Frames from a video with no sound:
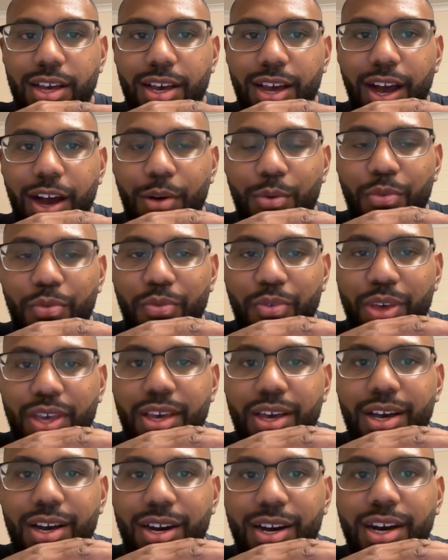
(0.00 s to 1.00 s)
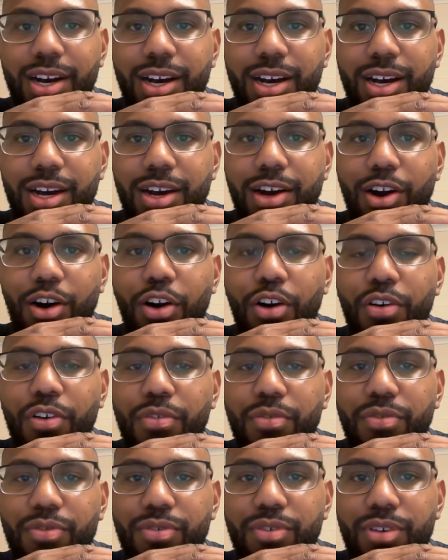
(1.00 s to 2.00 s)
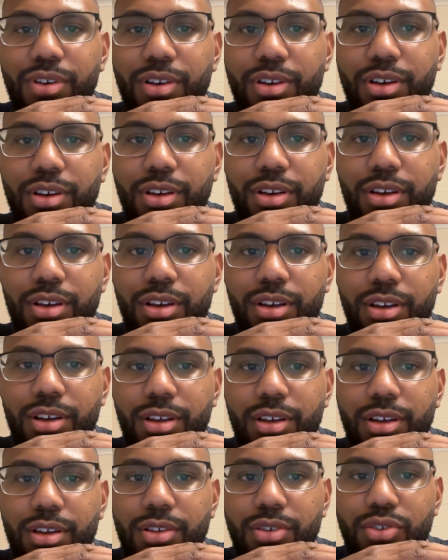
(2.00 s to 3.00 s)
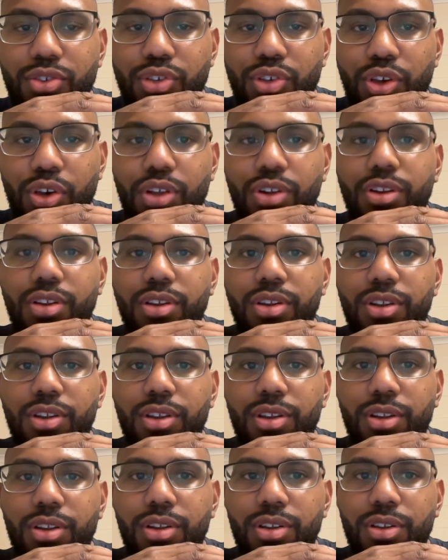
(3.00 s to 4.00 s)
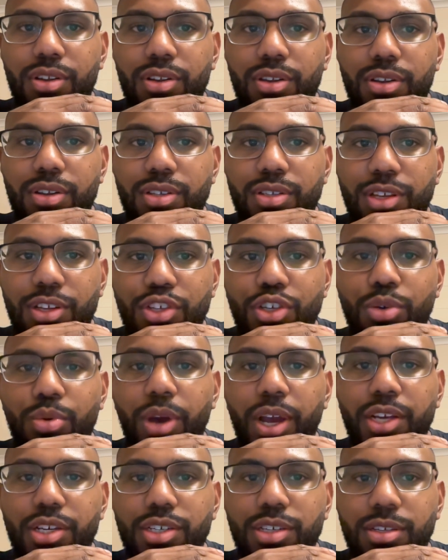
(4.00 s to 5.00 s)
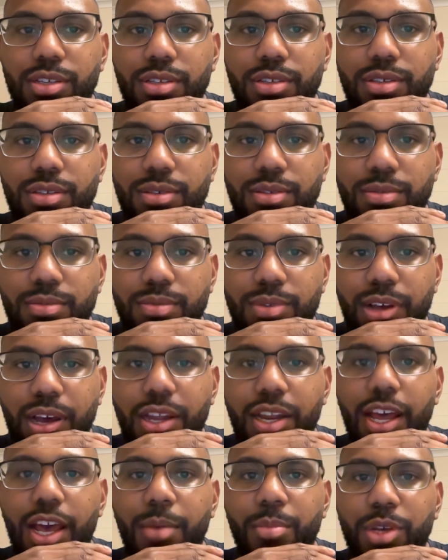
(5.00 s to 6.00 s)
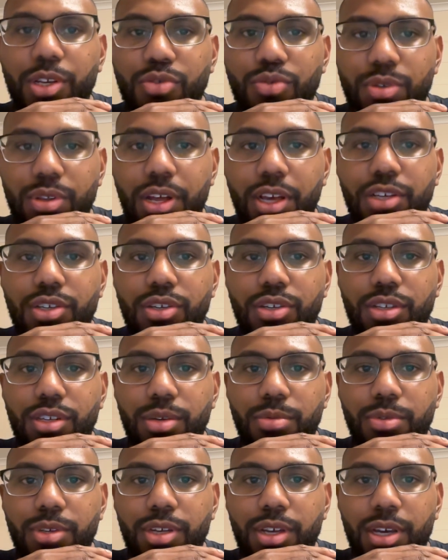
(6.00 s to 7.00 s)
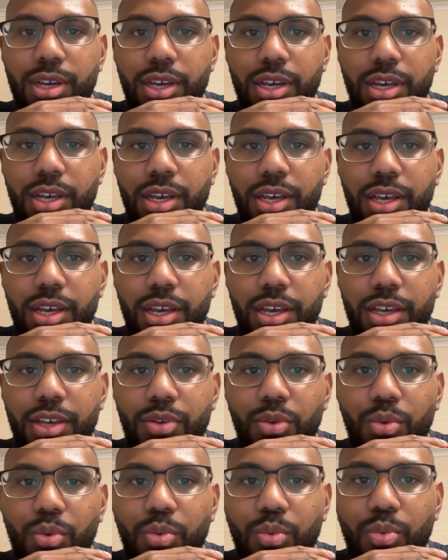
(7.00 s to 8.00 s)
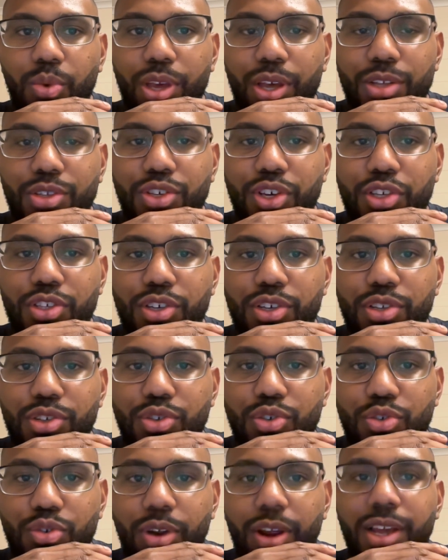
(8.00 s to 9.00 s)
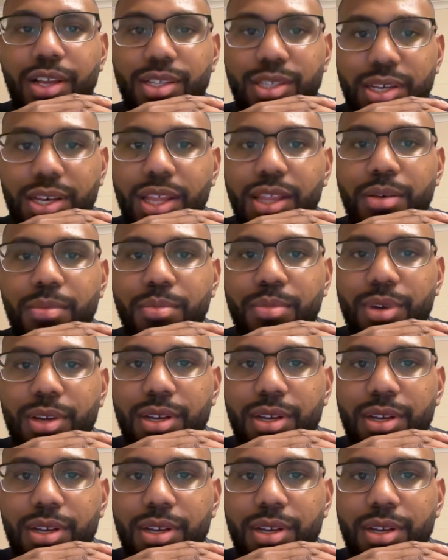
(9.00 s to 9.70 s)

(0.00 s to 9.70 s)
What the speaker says: our fear of certain situations, dynamics, relationships, we are just constrained to them